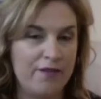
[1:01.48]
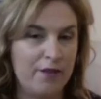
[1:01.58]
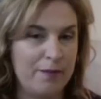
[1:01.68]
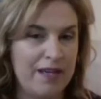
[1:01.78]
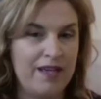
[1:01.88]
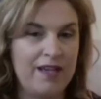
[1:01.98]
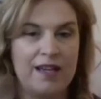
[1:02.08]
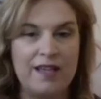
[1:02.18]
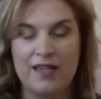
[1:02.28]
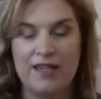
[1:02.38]
money
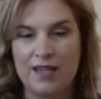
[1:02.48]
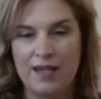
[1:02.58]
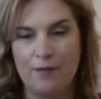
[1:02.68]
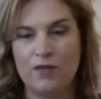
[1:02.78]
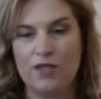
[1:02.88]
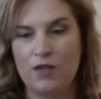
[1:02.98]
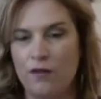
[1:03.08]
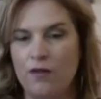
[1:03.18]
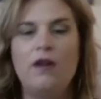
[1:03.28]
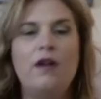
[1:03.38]
and then time.
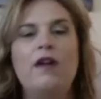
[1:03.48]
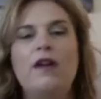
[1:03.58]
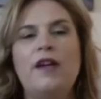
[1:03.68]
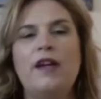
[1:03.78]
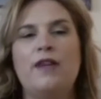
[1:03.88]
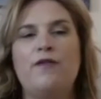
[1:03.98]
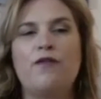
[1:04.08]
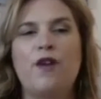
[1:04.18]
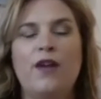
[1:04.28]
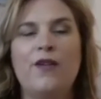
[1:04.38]
So if you're
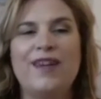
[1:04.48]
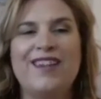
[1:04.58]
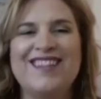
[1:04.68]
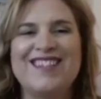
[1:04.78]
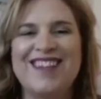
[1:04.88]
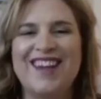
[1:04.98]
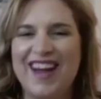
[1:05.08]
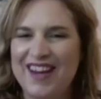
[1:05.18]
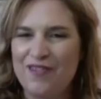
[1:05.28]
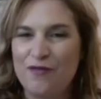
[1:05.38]
following this
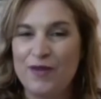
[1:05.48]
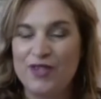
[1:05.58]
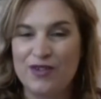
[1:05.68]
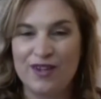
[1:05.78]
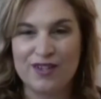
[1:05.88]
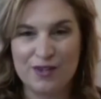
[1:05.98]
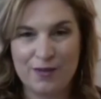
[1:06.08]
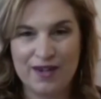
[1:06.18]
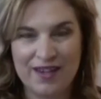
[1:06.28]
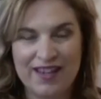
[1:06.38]
live, but you're also
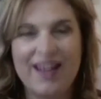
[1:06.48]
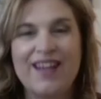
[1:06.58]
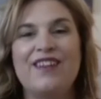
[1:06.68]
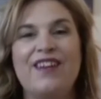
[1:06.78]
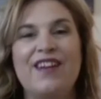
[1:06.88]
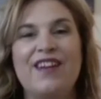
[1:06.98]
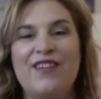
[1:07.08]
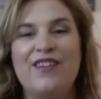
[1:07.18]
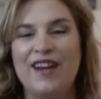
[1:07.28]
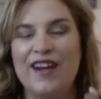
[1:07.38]
part of that,
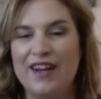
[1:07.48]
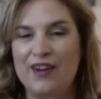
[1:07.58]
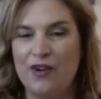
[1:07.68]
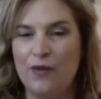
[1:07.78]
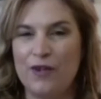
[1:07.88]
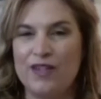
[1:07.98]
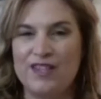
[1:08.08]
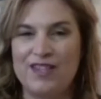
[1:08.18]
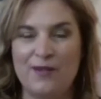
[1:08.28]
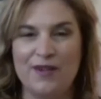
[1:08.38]
you can kind of know what the
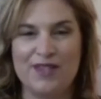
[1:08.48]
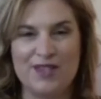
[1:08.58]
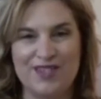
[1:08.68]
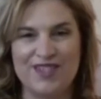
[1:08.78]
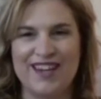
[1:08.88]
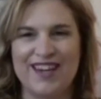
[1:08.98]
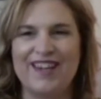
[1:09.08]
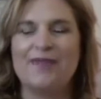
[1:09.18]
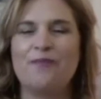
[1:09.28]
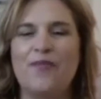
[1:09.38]
sequence looks like.
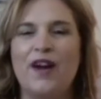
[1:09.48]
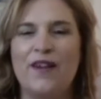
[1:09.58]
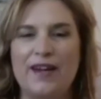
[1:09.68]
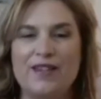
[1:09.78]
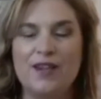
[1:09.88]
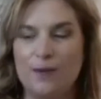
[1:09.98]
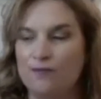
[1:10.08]
All right, so